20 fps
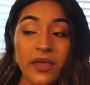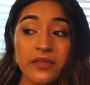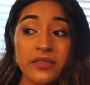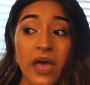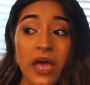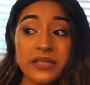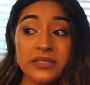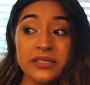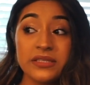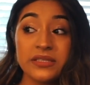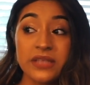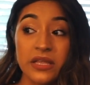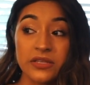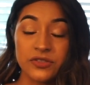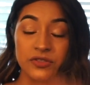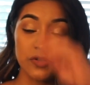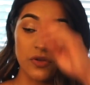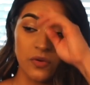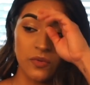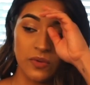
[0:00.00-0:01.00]
That's
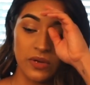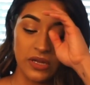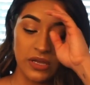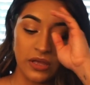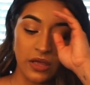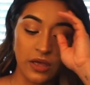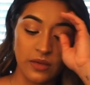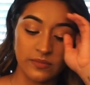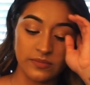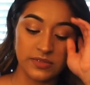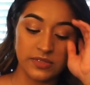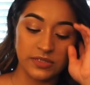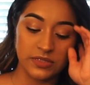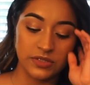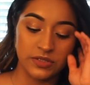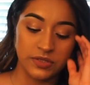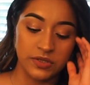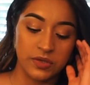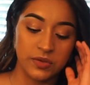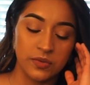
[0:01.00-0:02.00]
essential when it
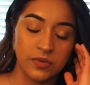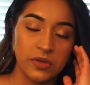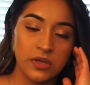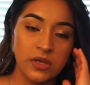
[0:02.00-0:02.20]
comes to